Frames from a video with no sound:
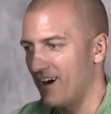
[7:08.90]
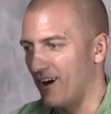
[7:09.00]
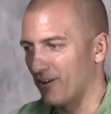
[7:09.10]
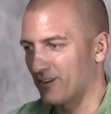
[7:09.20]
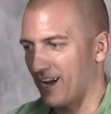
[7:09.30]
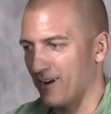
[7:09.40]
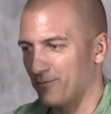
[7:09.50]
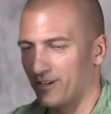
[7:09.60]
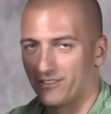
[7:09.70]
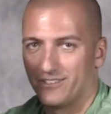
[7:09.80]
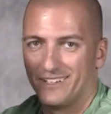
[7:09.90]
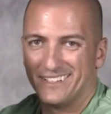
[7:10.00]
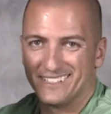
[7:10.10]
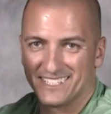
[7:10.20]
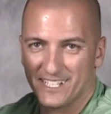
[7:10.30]
Okay, well,
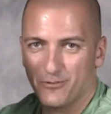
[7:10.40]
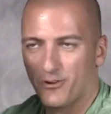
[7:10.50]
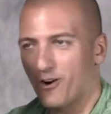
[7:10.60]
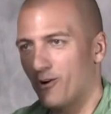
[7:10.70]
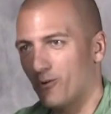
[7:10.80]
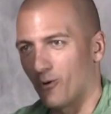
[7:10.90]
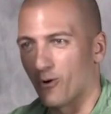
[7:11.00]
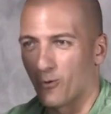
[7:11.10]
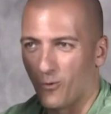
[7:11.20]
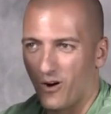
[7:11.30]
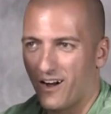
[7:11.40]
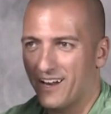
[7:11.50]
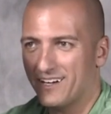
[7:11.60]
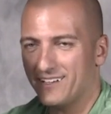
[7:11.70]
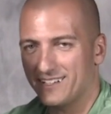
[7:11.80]
0 or
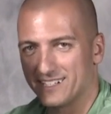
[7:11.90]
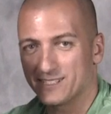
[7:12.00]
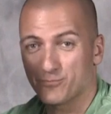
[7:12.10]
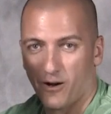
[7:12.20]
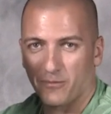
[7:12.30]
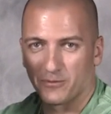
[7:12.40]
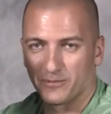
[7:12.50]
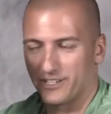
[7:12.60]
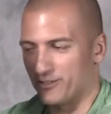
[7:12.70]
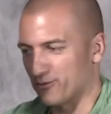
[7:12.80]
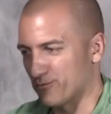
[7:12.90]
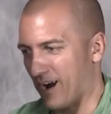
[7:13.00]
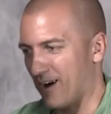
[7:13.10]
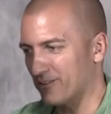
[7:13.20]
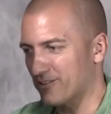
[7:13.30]
1 is probably your
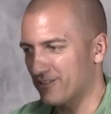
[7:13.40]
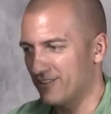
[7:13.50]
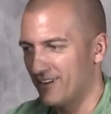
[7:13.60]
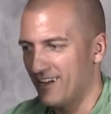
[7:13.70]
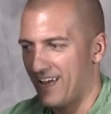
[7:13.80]
router.